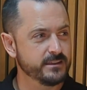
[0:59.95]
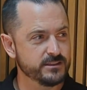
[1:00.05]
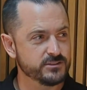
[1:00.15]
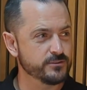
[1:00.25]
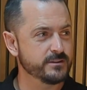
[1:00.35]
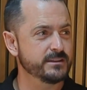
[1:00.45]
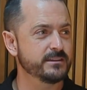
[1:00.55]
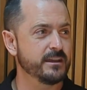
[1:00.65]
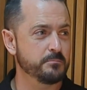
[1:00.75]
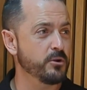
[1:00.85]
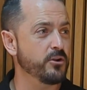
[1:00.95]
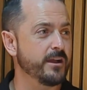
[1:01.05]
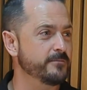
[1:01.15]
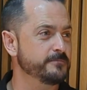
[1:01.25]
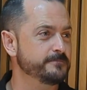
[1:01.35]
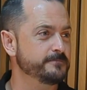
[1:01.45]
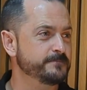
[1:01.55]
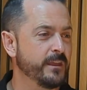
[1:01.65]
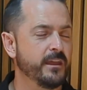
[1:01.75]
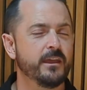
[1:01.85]
injury, and burnout.
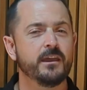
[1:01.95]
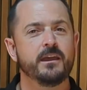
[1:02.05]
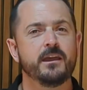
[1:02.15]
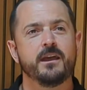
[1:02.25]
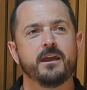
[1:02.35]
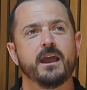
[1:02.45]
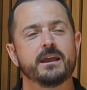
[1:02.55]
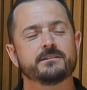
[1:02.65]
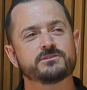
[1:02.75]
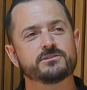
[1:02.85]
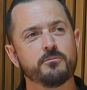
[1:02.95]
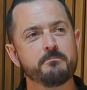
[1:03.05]
And so